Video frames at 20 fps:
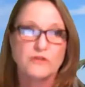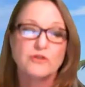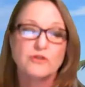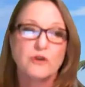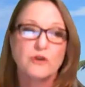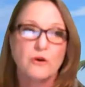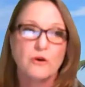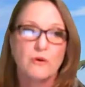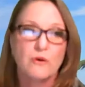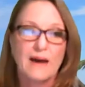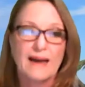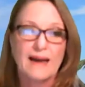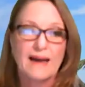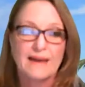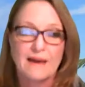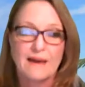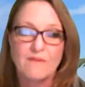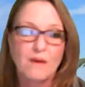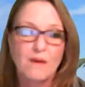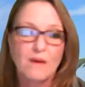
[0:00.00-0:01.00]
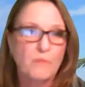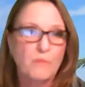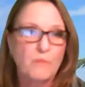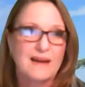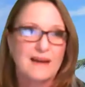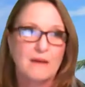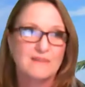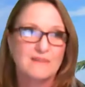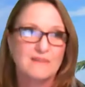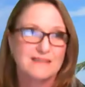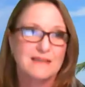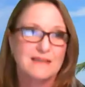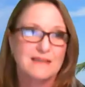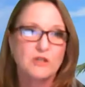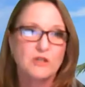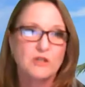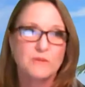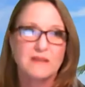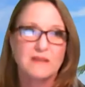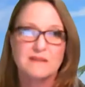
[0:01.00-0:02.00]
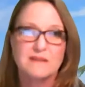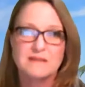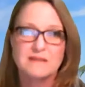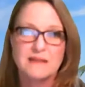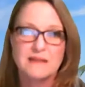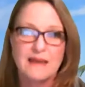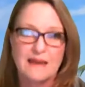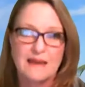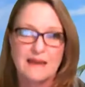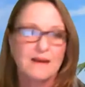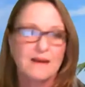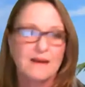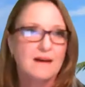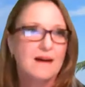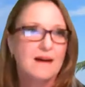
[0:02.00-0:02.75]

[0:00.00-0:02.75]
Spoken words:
So I gave up and I was never doing this again.